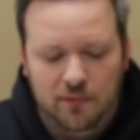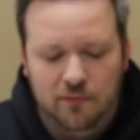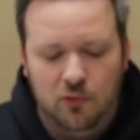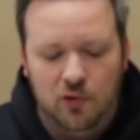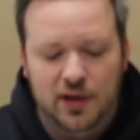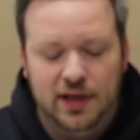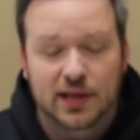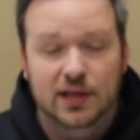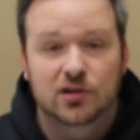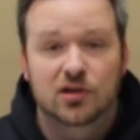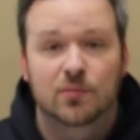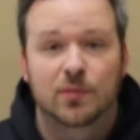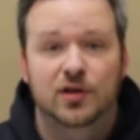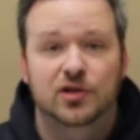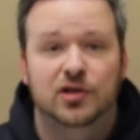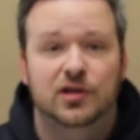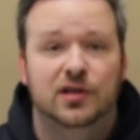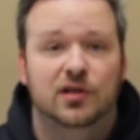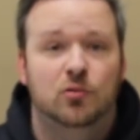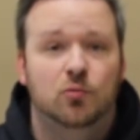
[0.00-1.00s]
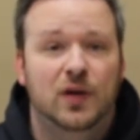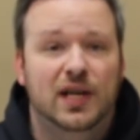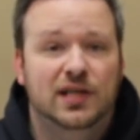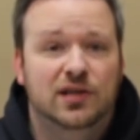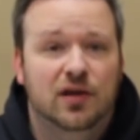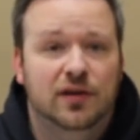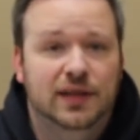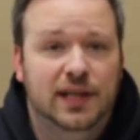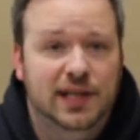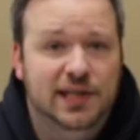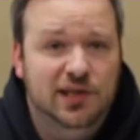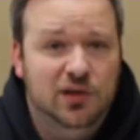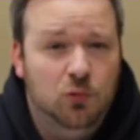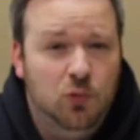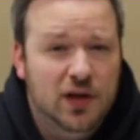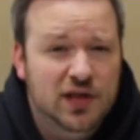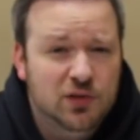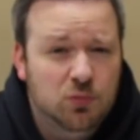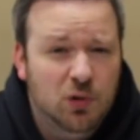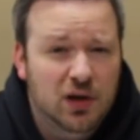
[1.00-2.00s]
before getting too much into the weeds on this, there
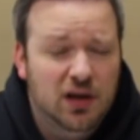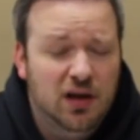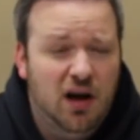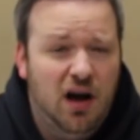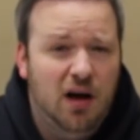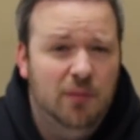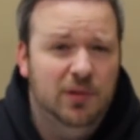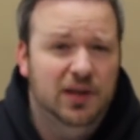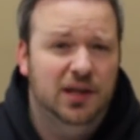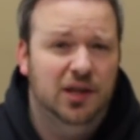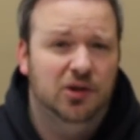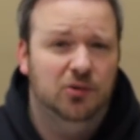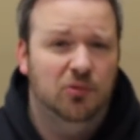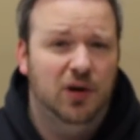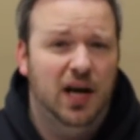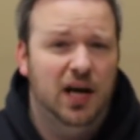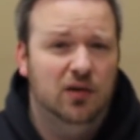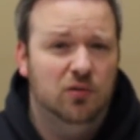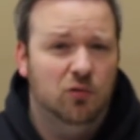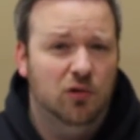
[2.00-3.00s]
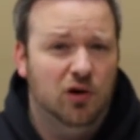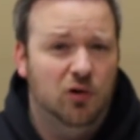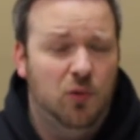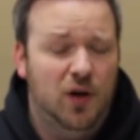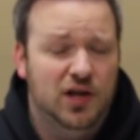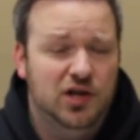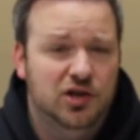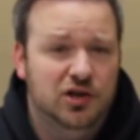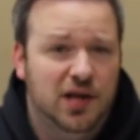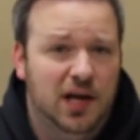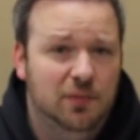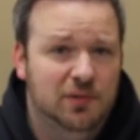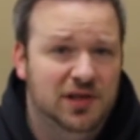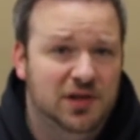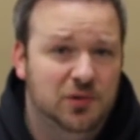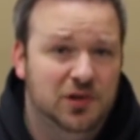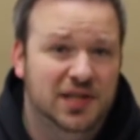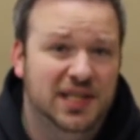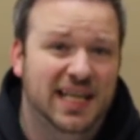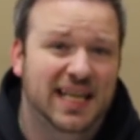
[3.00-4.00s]
was one common thread or question I
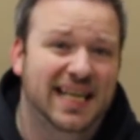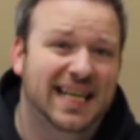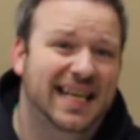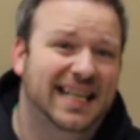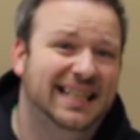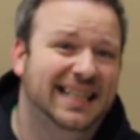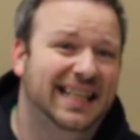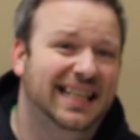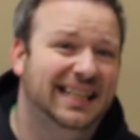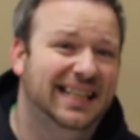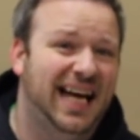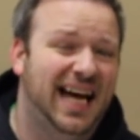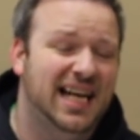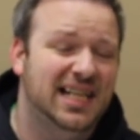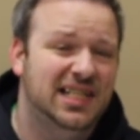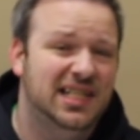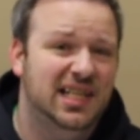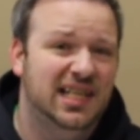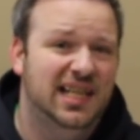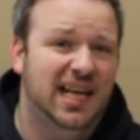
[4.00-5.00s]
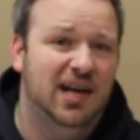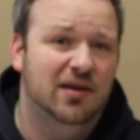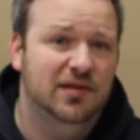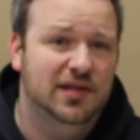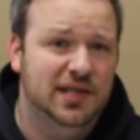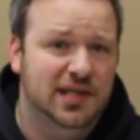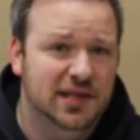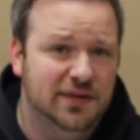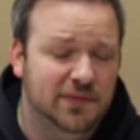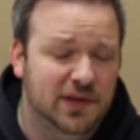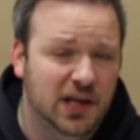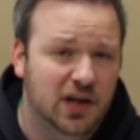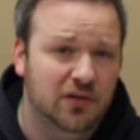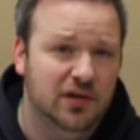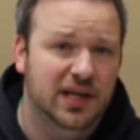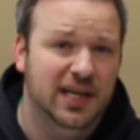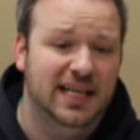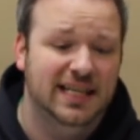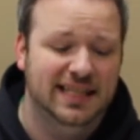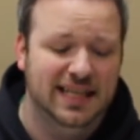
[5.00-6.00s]
was seeing in the last analysis
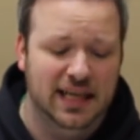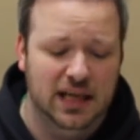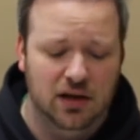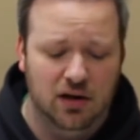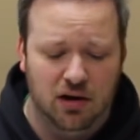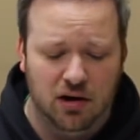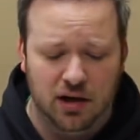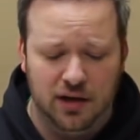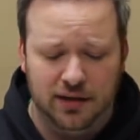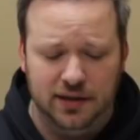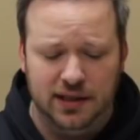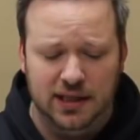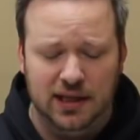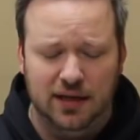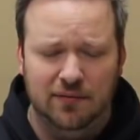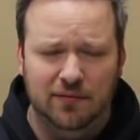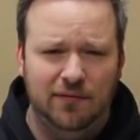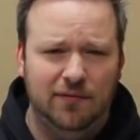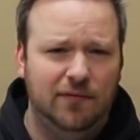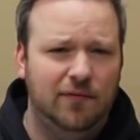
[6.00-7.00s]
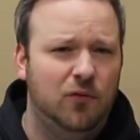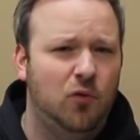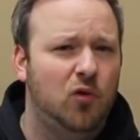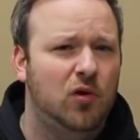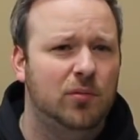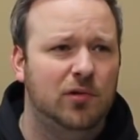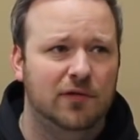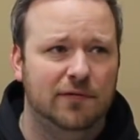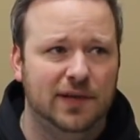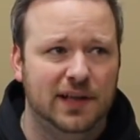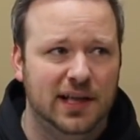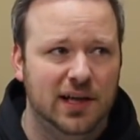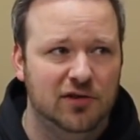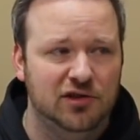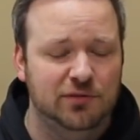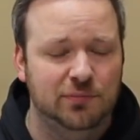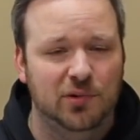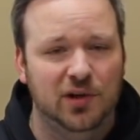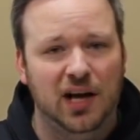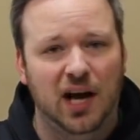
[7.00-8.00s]
video that I did on the former
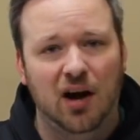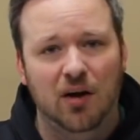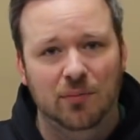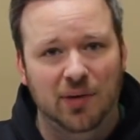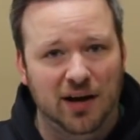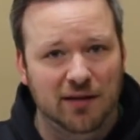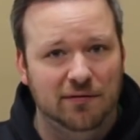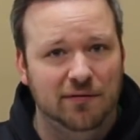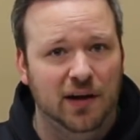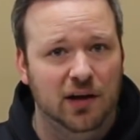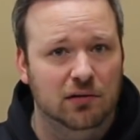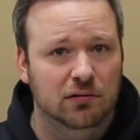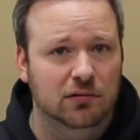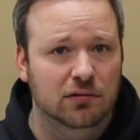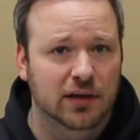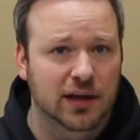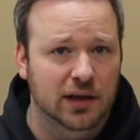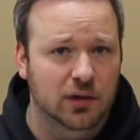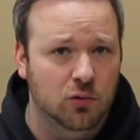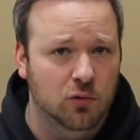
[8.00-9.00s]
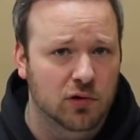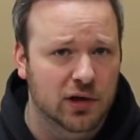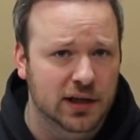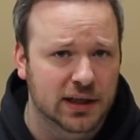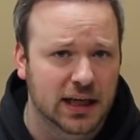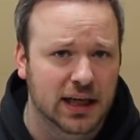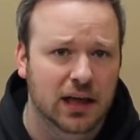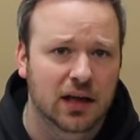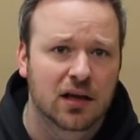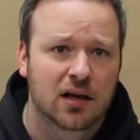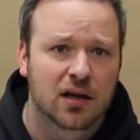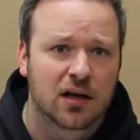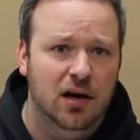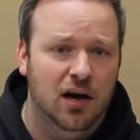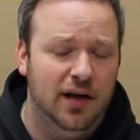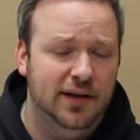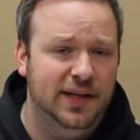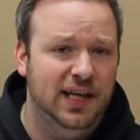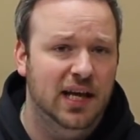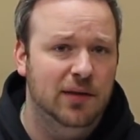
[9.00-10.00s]
videos put out by Federal and Hornady
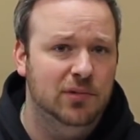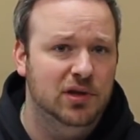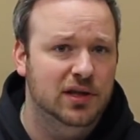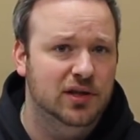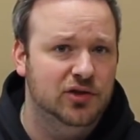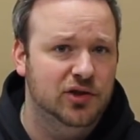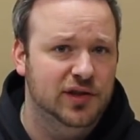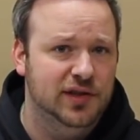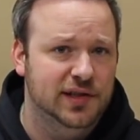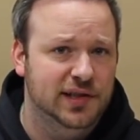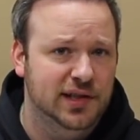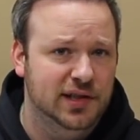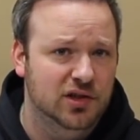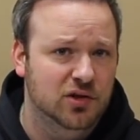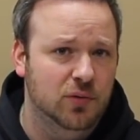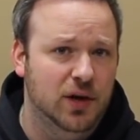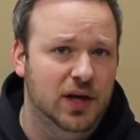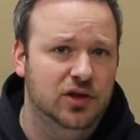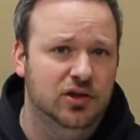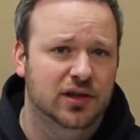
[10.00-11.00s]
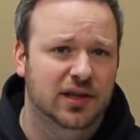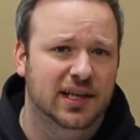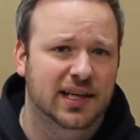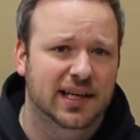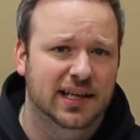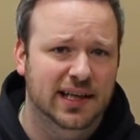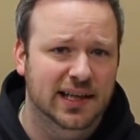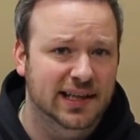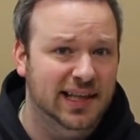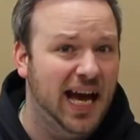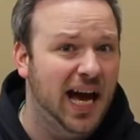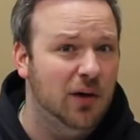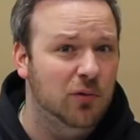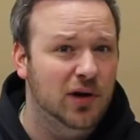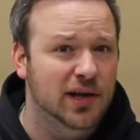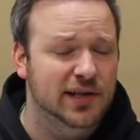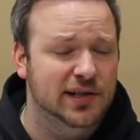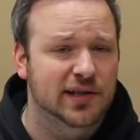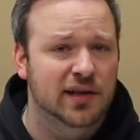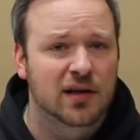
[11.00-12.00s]
on the ammunition situation, and that
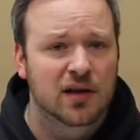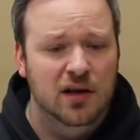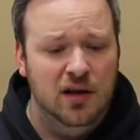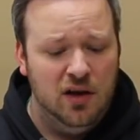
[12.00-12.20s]
was,